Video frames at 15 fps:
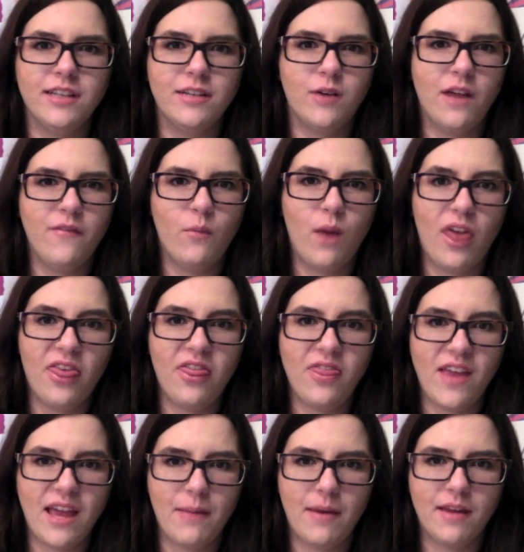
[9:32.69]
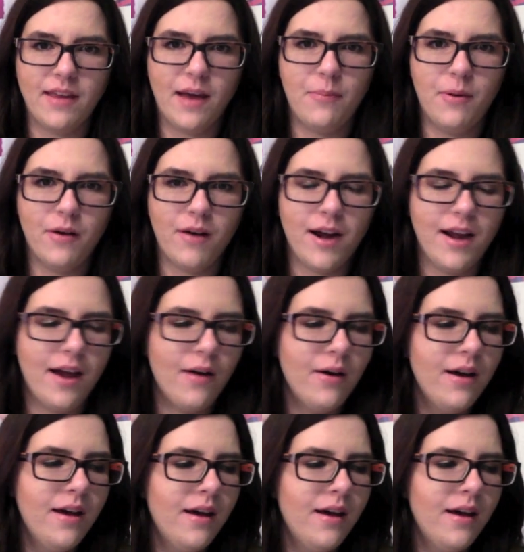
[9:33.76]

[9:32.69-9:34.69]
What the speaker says: I don't even want to think about that book right now.